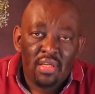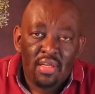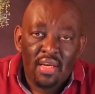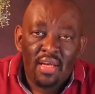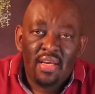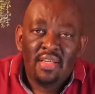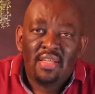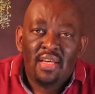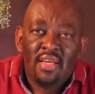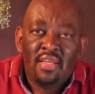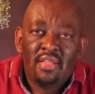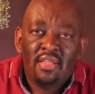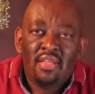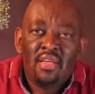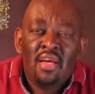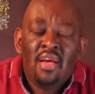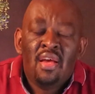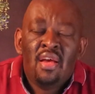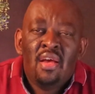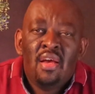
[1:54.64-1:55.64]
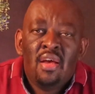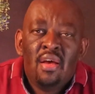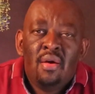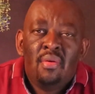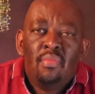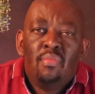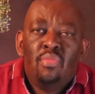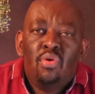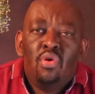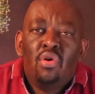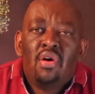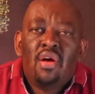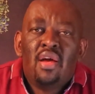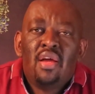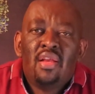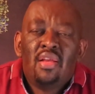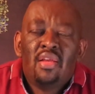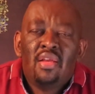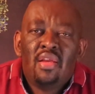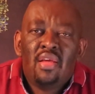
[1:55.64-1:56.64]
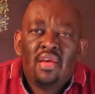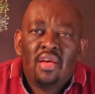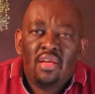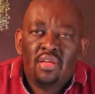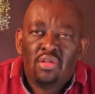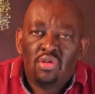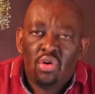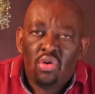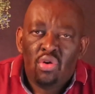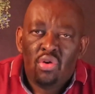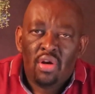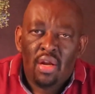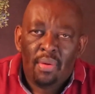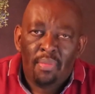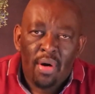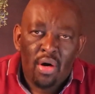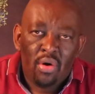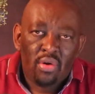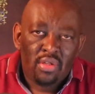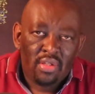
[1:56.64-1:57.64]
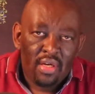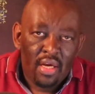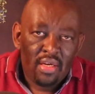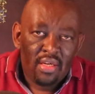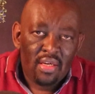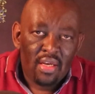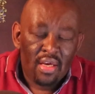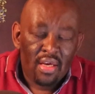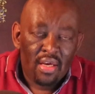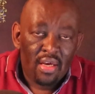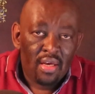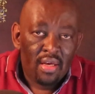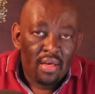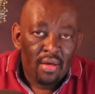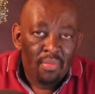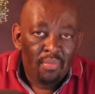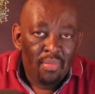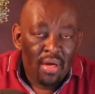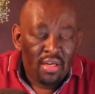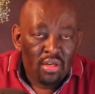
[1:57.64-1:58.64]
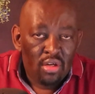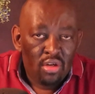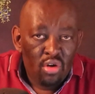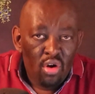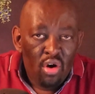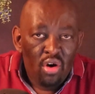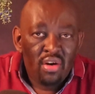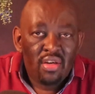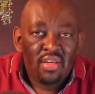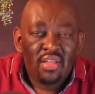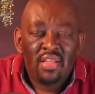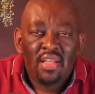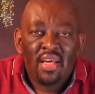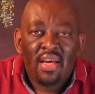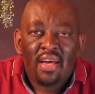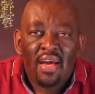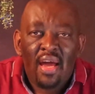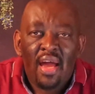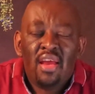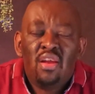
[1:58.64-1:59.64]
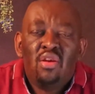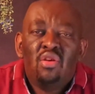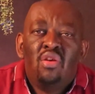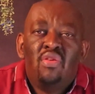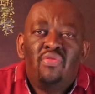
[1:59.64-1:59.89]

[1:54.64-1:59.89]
in essence, blogging is all about writing, but not the kind